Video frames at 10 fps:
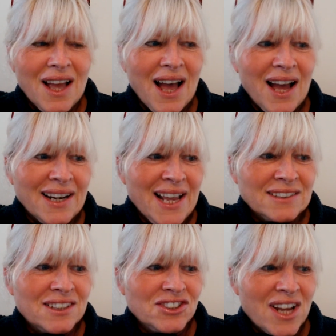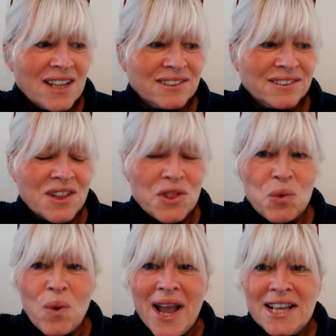and it suggests that the
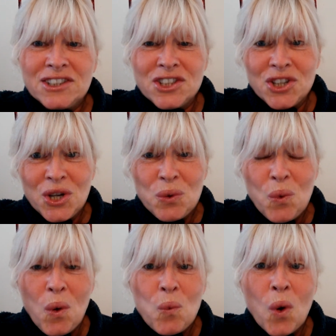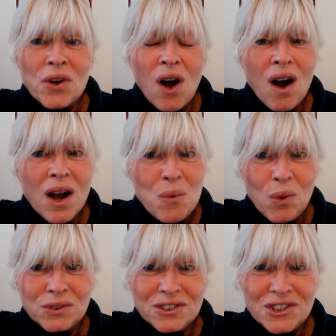way to do what I
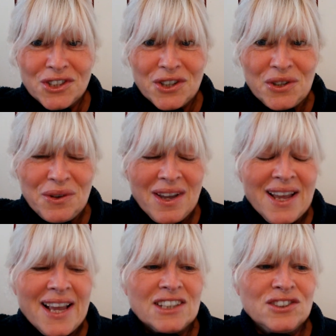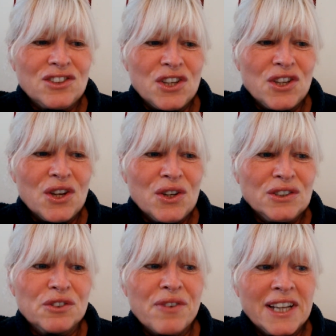want to do is to
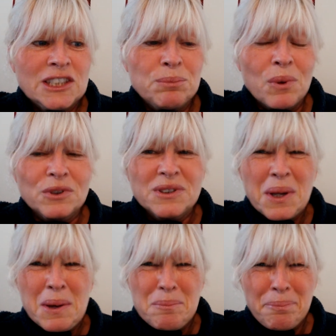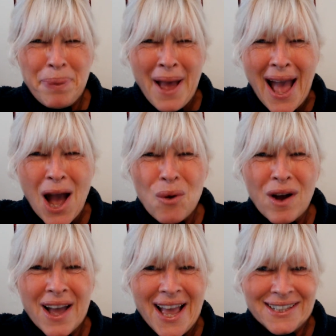use Facebook's
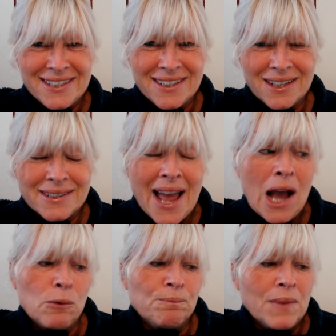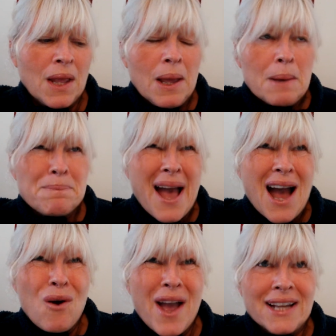Power Editor. Now,
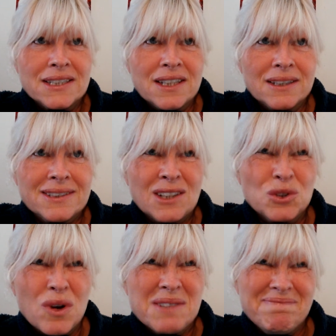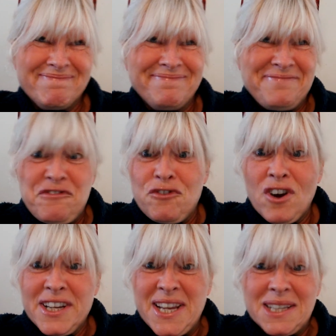Power Editor sounds quite
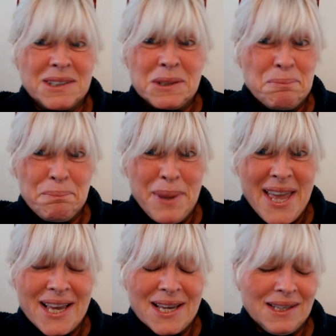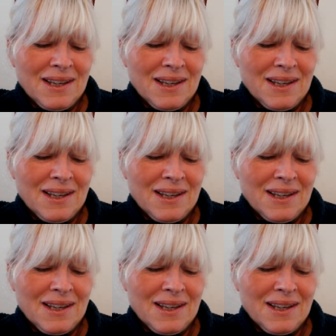frightening and big,